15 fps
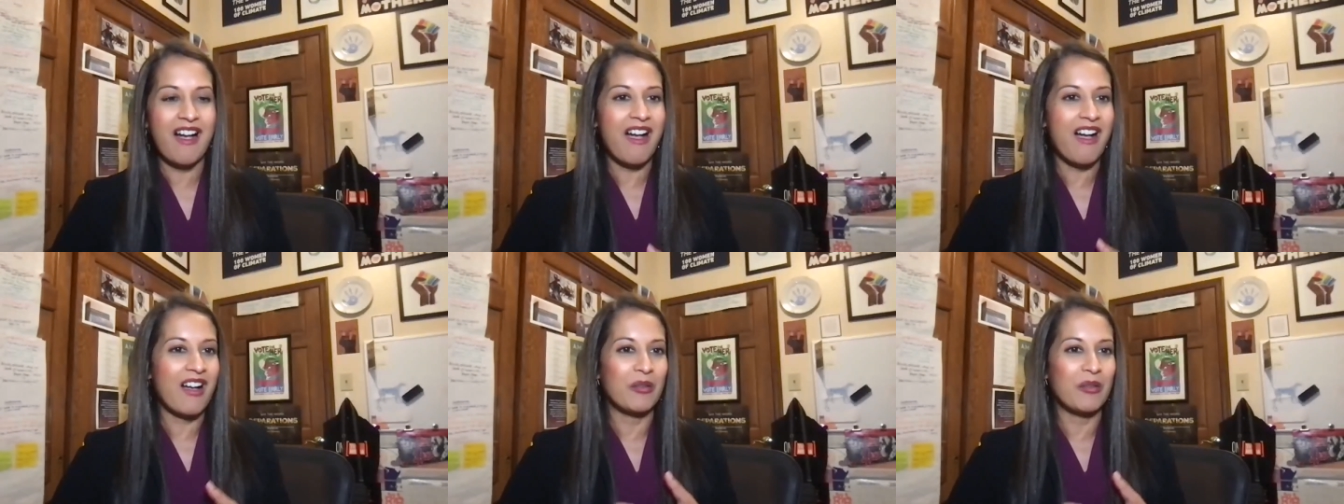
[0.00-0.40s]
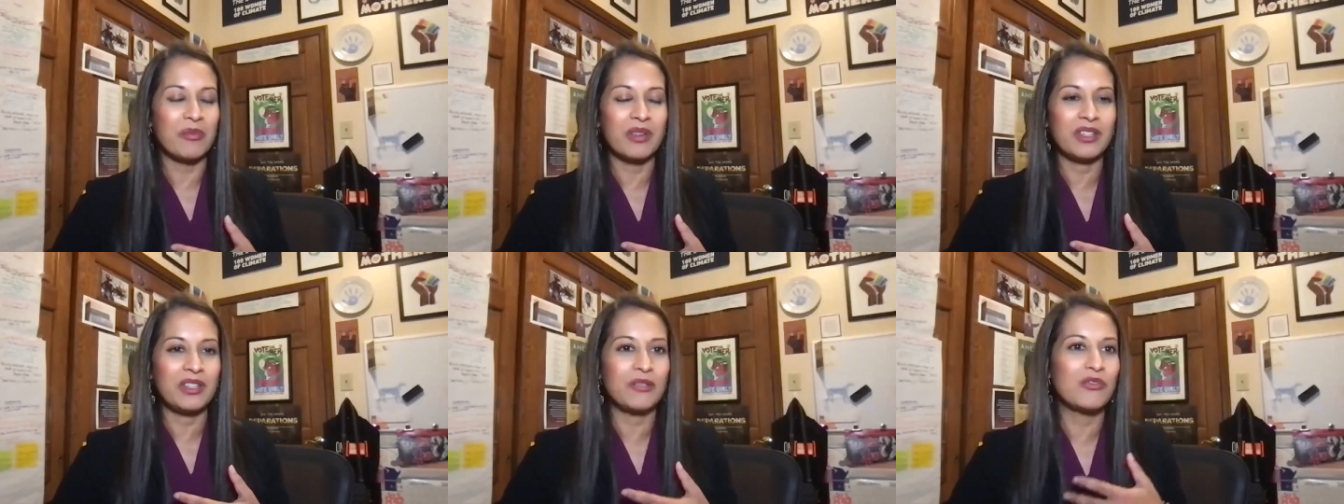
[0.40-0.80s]

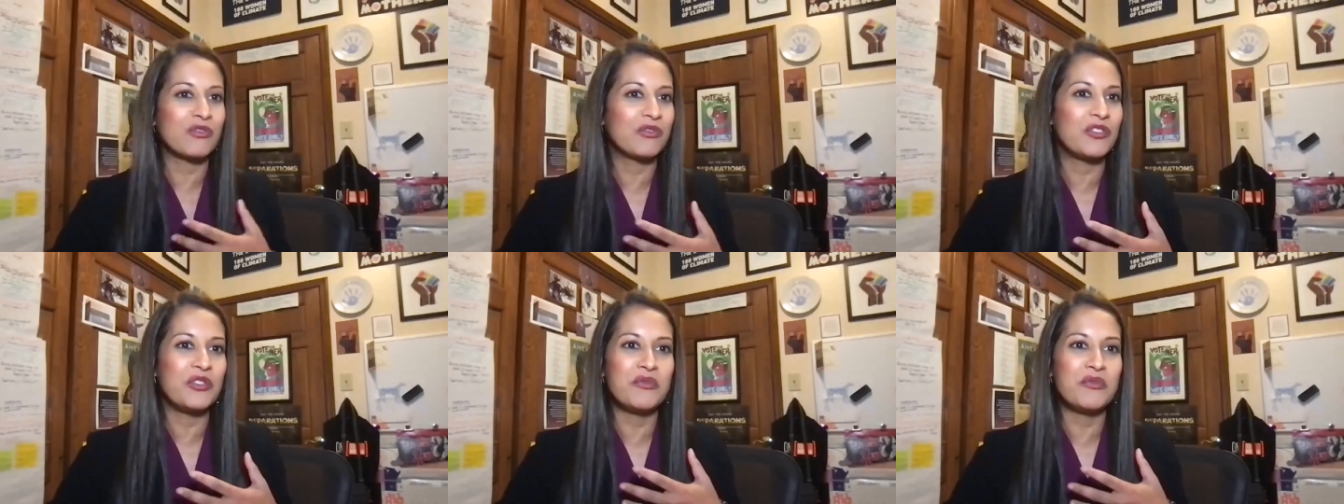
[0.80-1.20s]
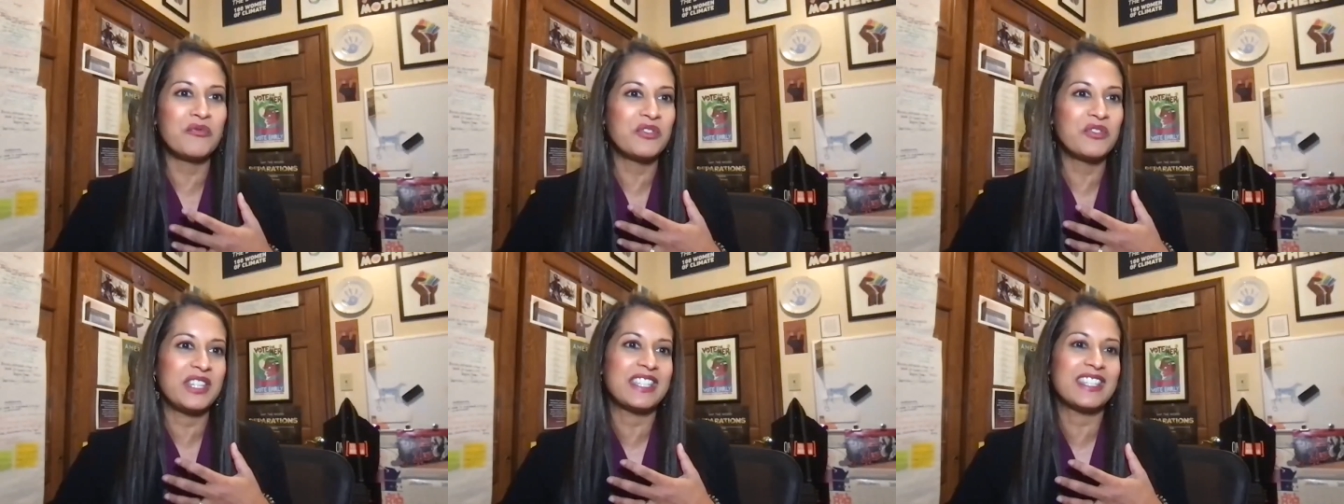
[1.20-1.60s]

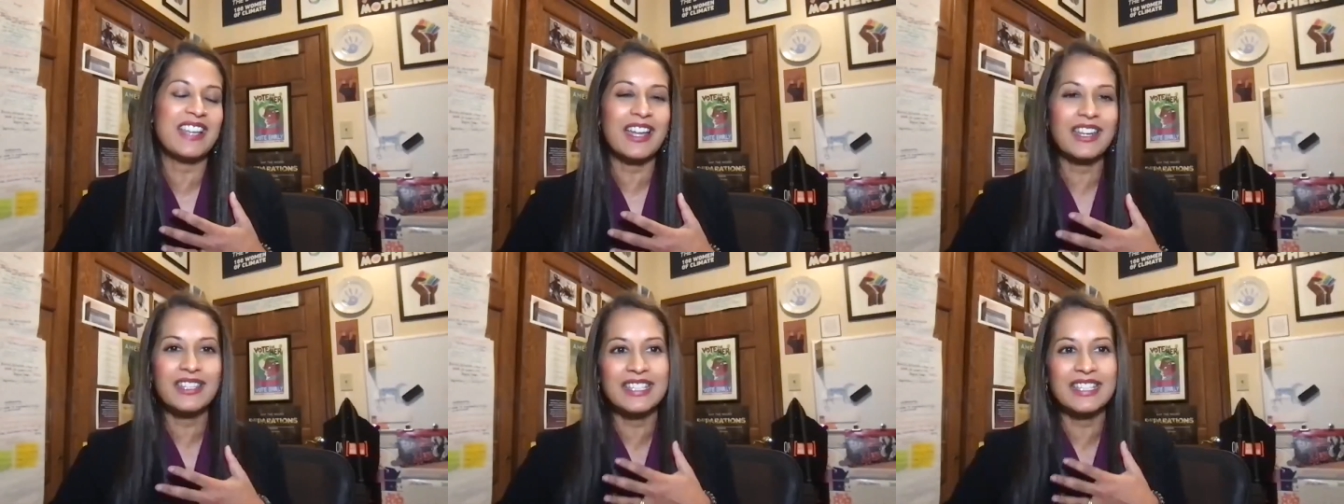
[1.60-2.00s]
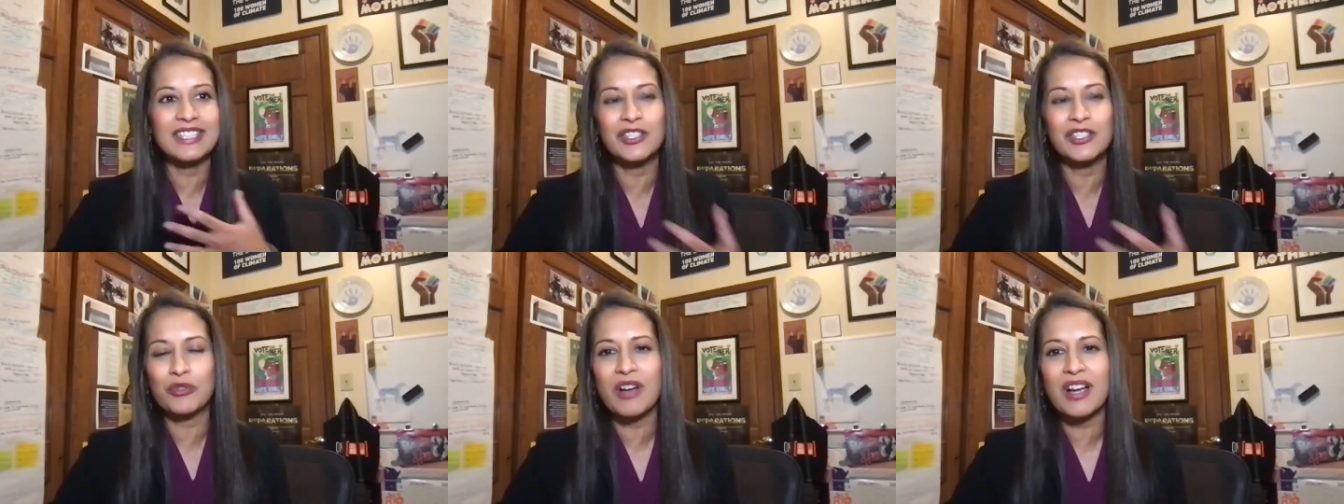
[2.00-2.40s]
You've decided to
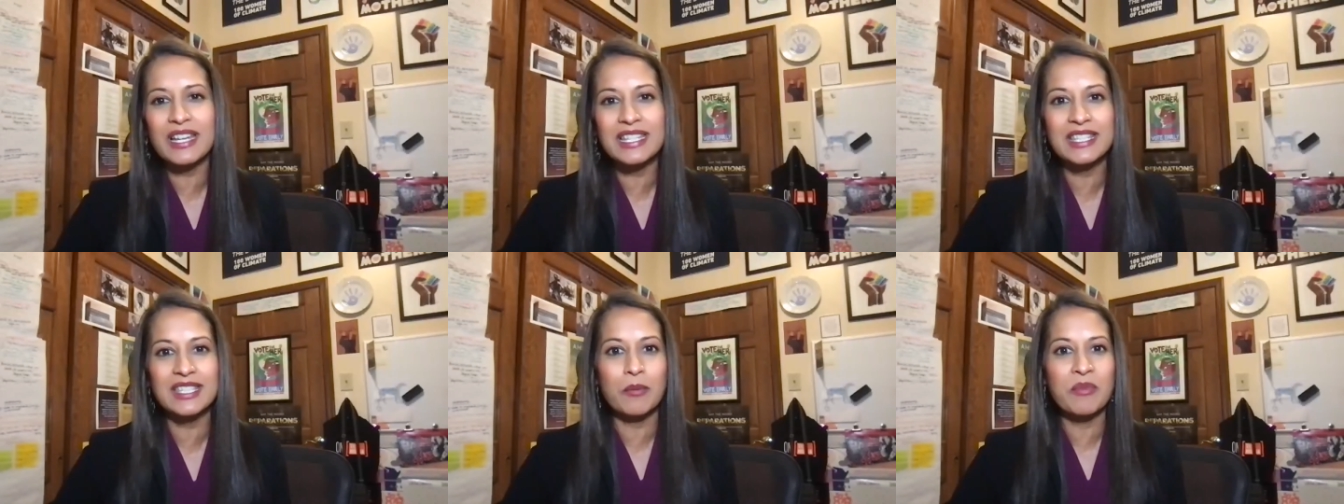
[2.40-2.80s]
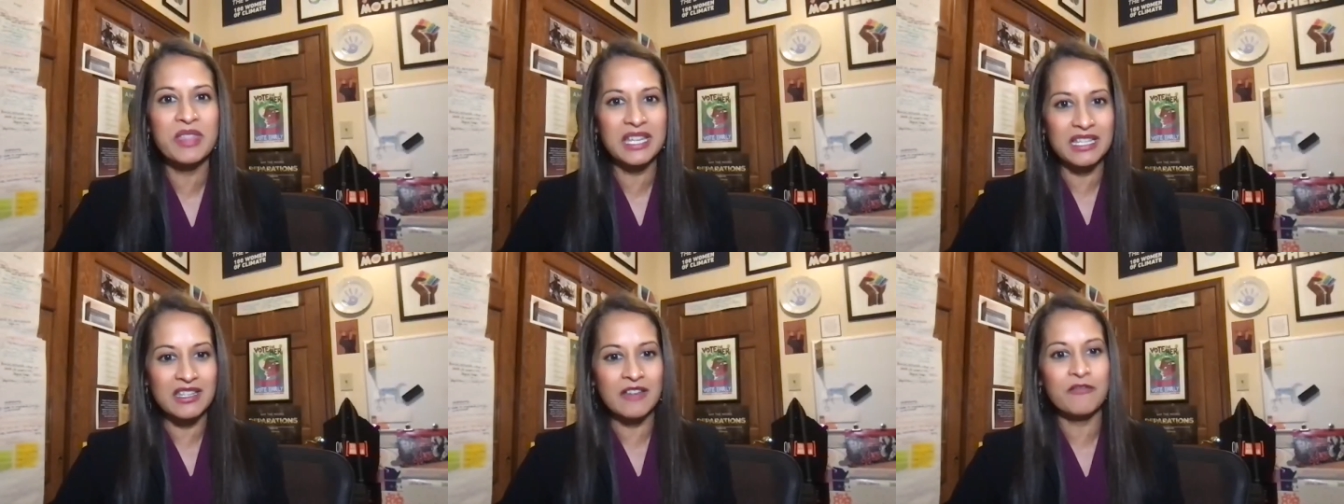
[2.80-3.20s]
try
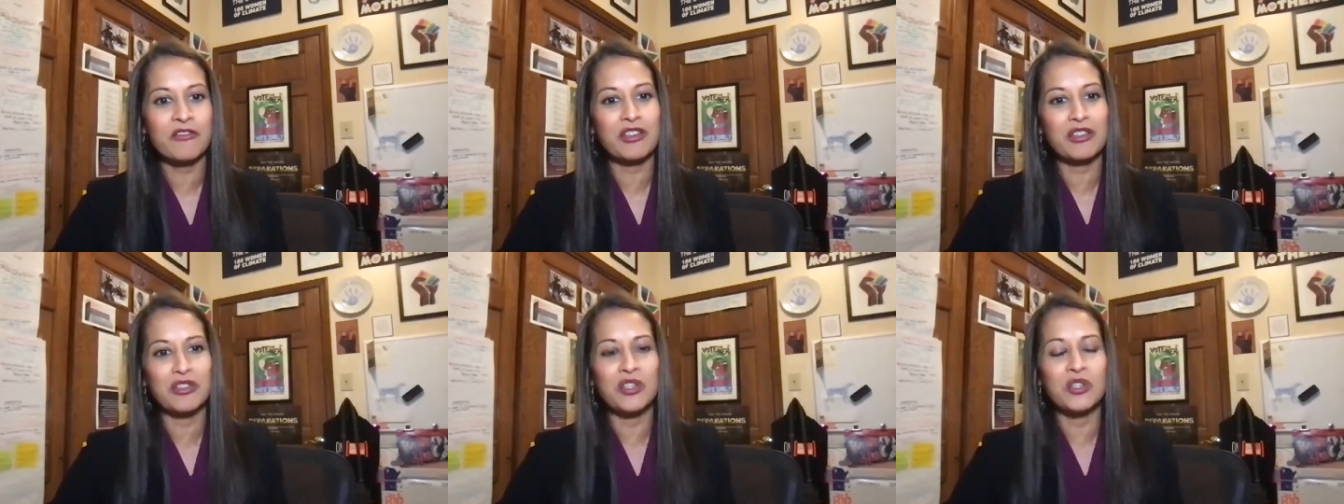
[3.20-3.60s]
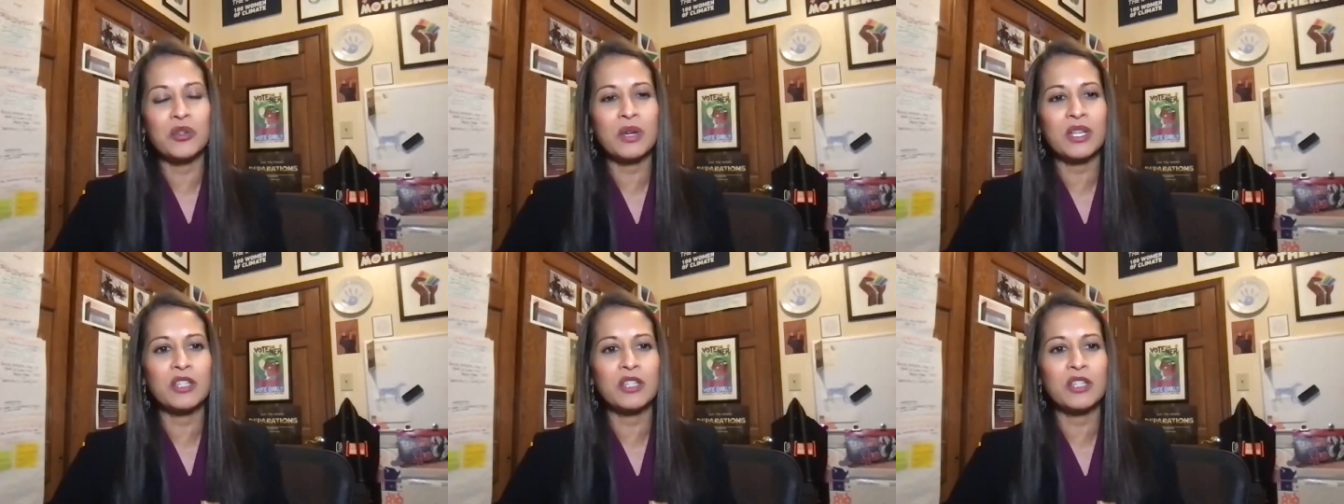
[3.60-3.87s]
something different and new,